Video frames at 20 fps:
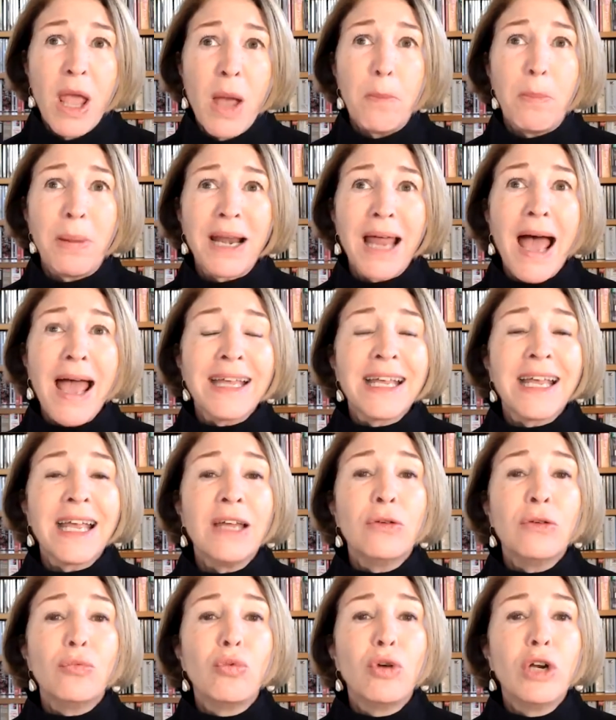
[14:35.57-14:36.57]
But I
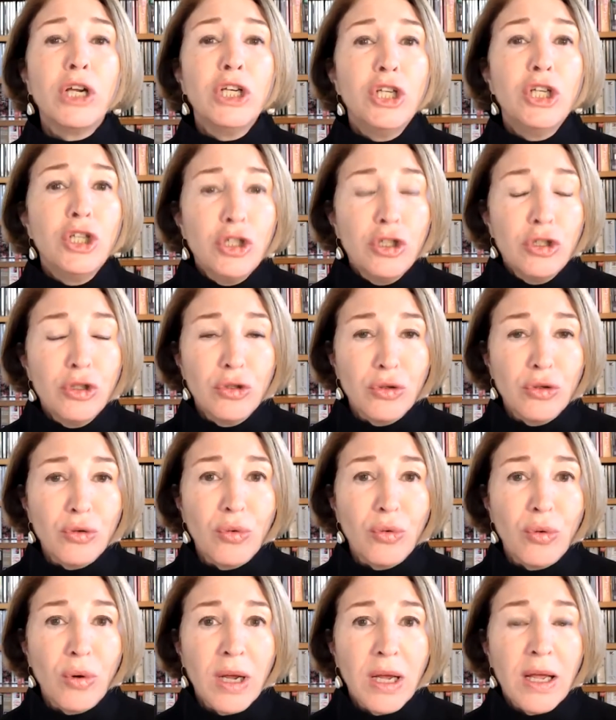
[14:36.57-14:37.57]
can
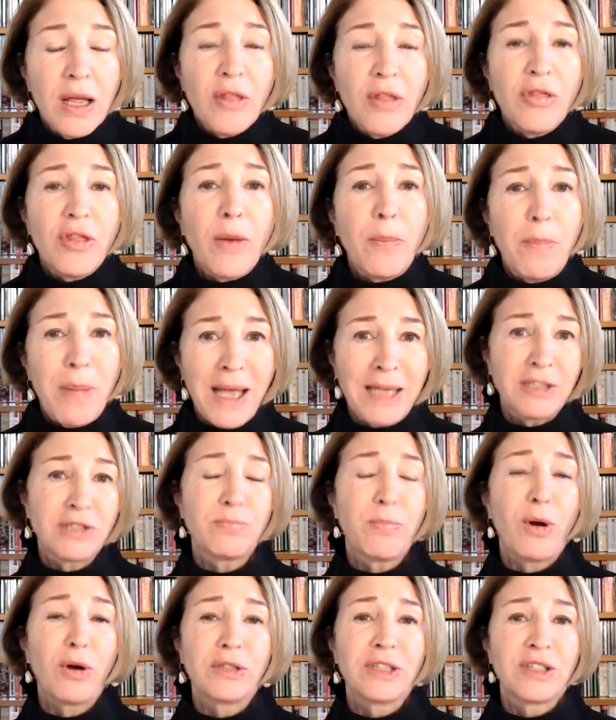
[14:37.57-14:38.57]
renew the best
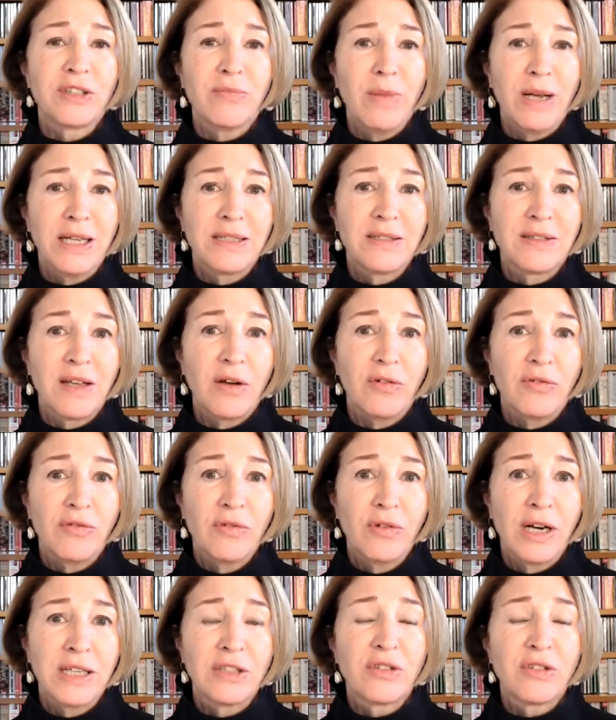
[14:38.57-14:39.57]
parts of myself,
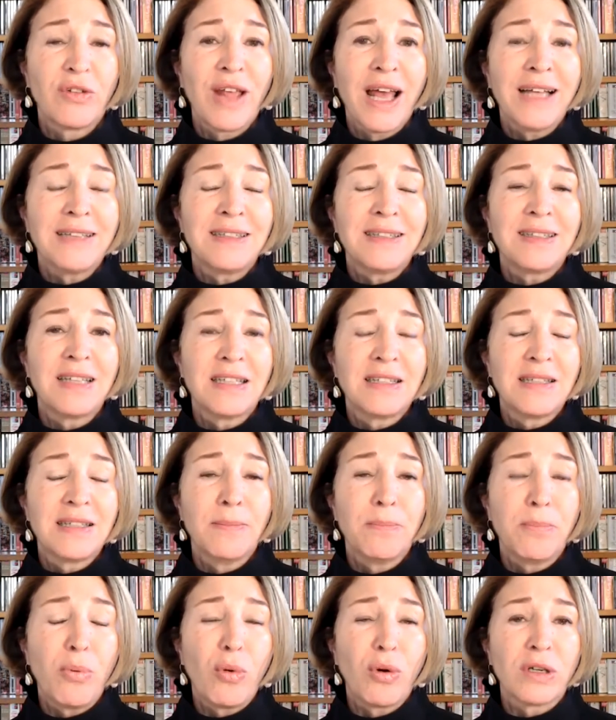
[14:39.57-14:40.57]
right? So that's this
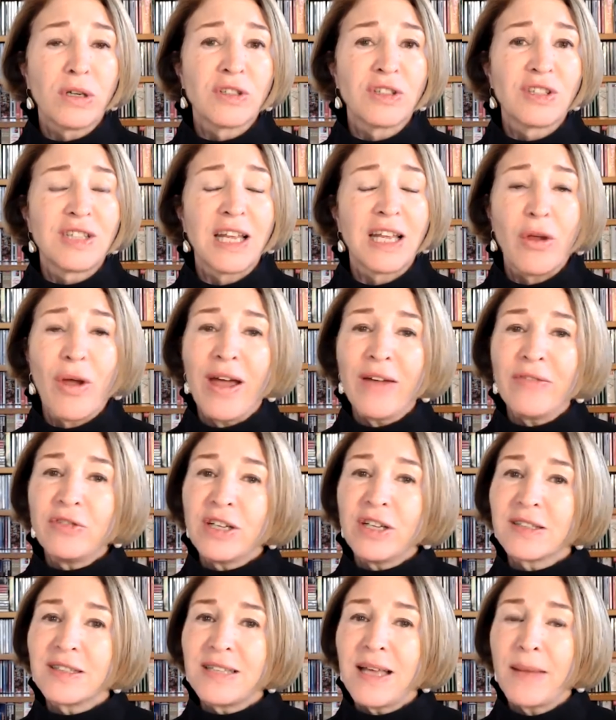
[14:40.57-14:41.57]
importance that you have to
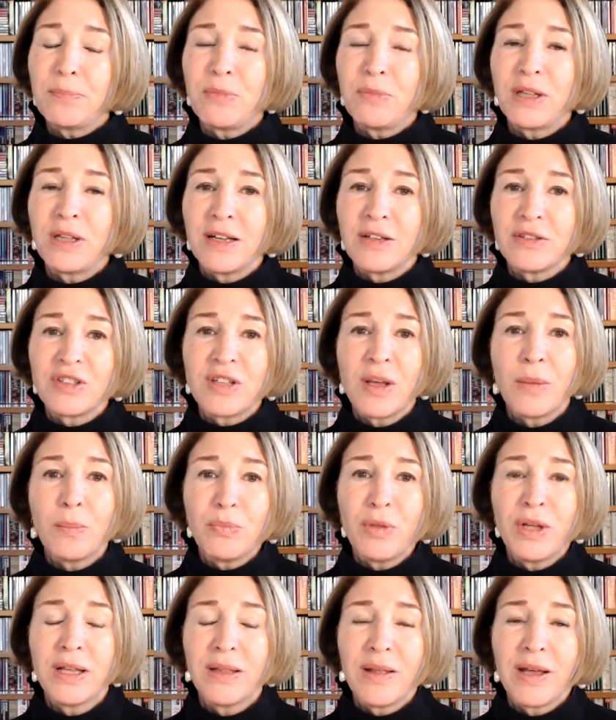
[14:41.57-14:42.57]
accept that there's
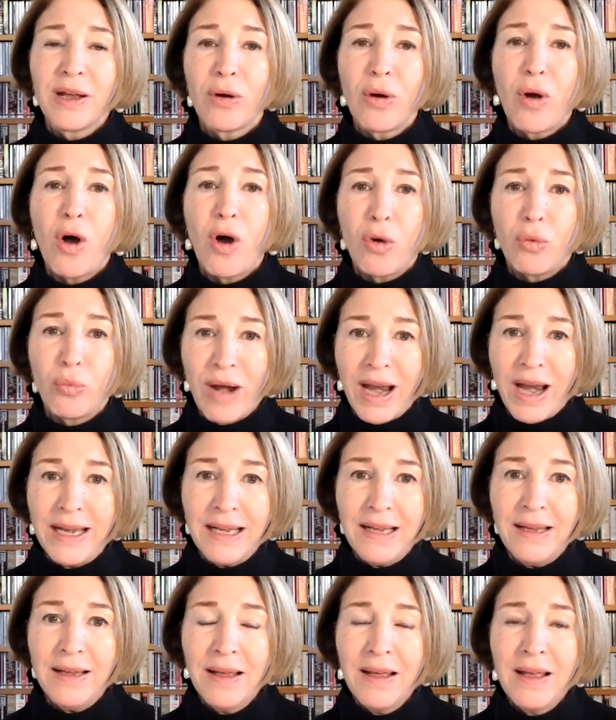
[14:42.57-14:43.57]
something there
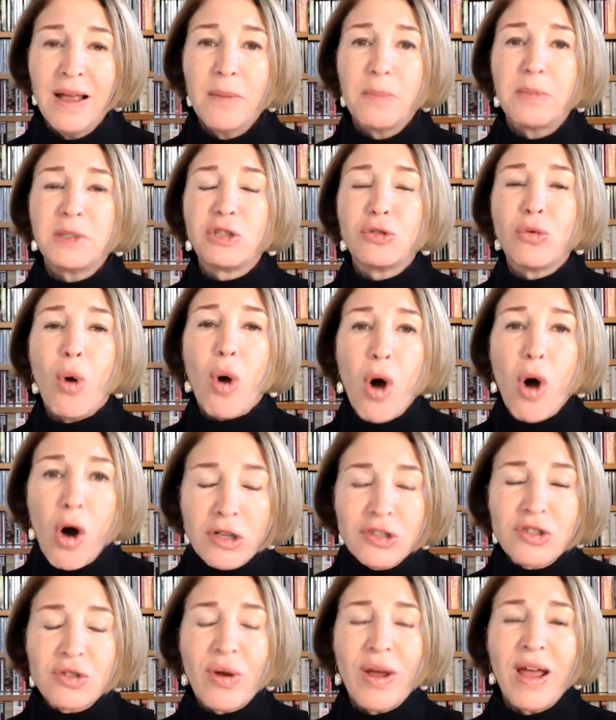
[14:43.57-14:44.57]
already, but you
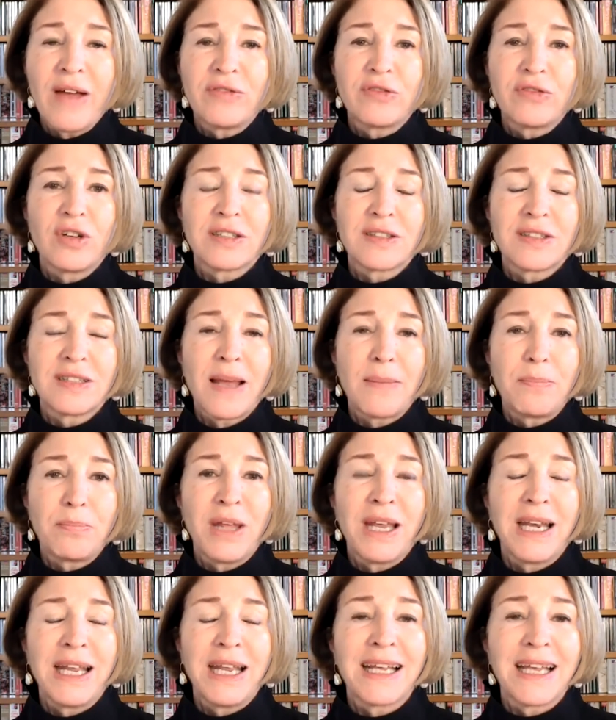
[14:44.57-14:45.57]
also have to accept
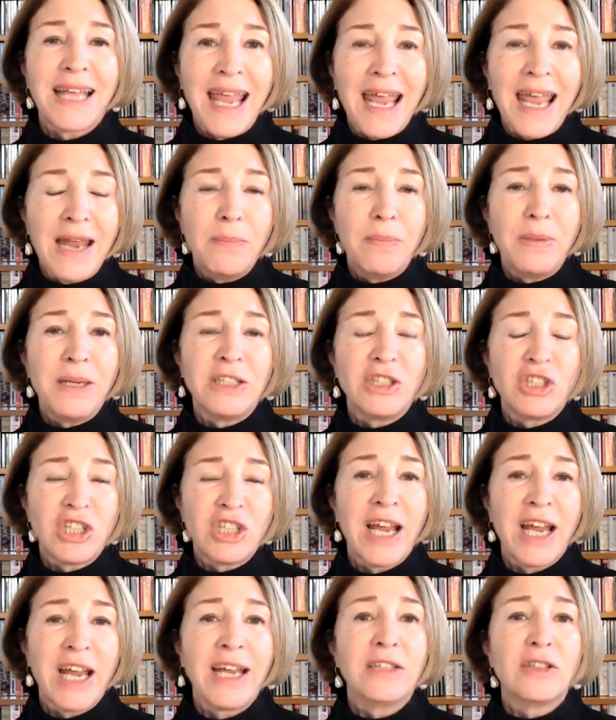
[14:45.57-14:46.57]
that it can be
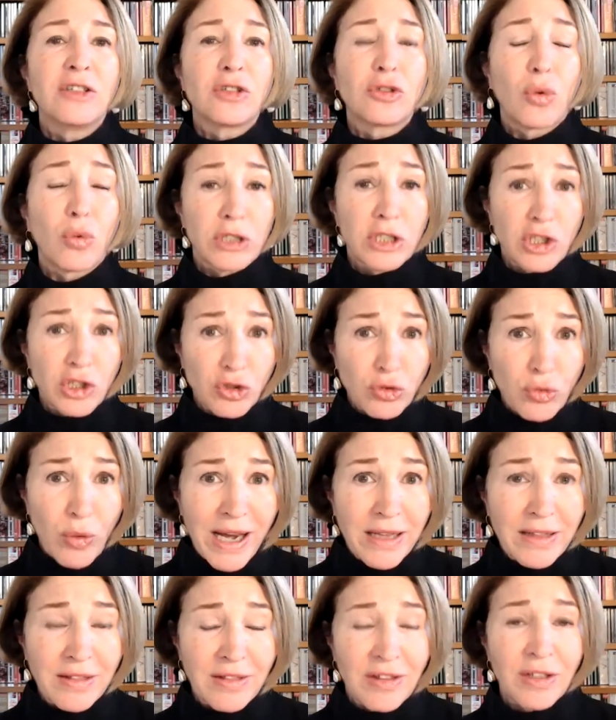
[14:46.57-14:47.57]
changed or
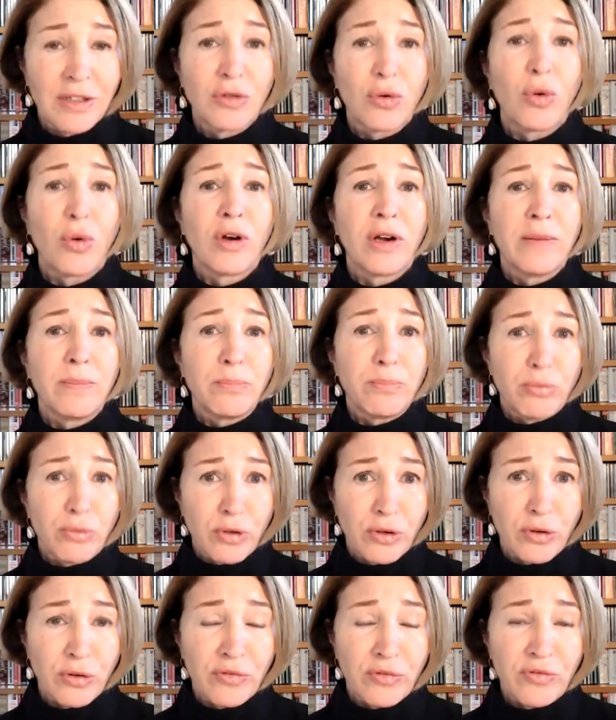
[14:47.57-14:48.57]
strengthened or
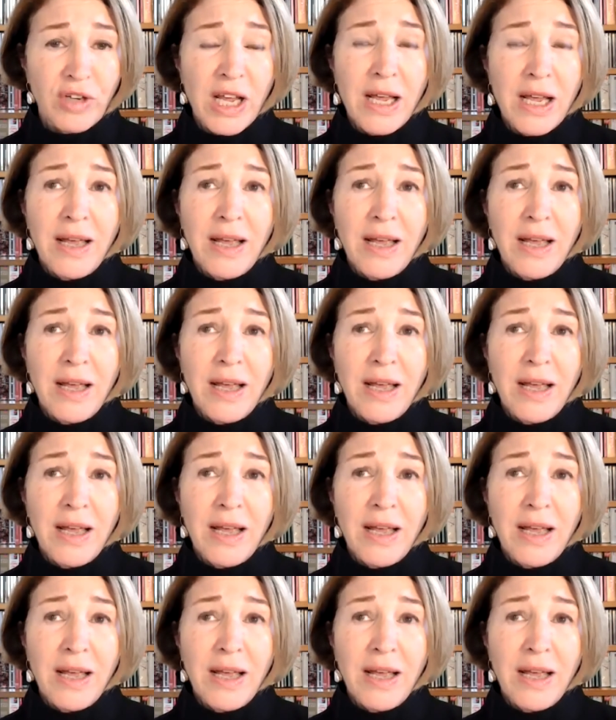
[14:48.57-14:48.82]
improved.